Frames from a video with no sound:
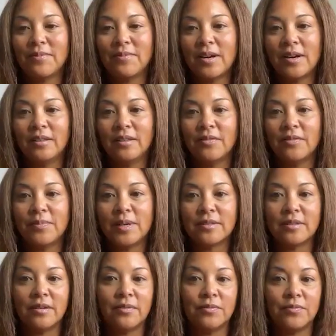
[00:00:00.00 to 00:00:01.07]
I love
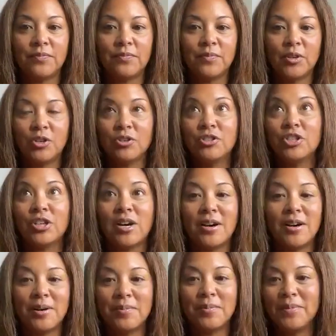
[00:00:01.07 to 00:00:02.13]
myself. Good
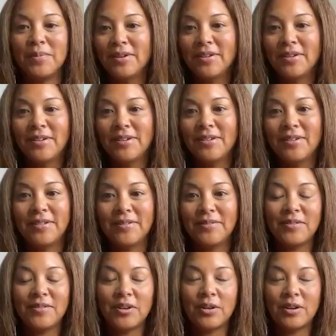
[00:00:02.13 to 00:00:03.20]
job.
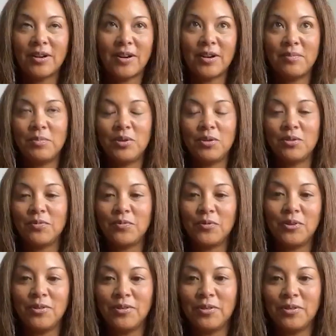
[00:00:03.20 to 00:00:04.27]
I'm
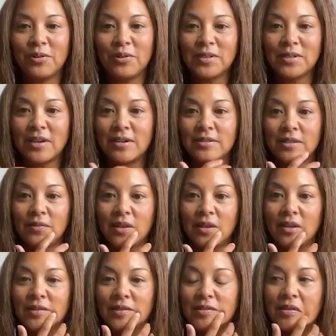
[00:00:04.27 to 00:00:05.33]
beautiful. Those kinds of
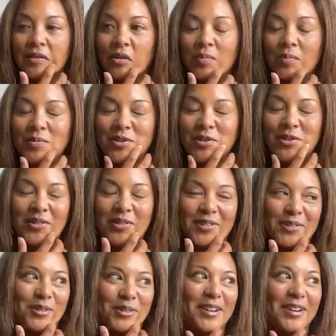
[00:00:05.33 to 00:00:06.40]
things. I remember doing
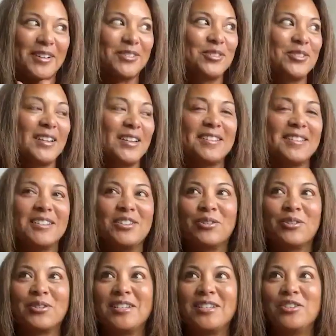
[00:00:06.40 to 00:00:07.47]
this one exercise in
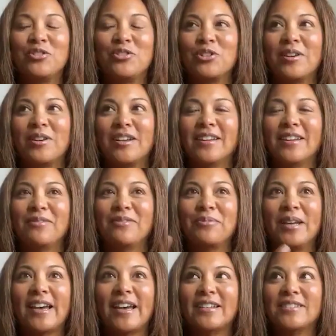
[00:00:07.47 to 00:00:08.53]
yoga teacher training, and
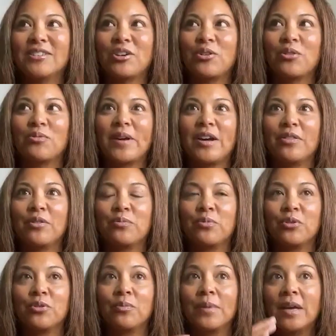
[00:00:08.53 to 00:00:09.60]
we had to go around the
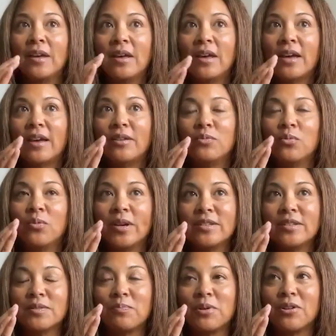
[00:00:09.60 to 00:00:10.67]
room and
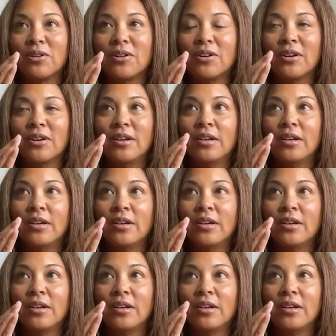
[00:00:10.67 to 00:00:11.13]
whisper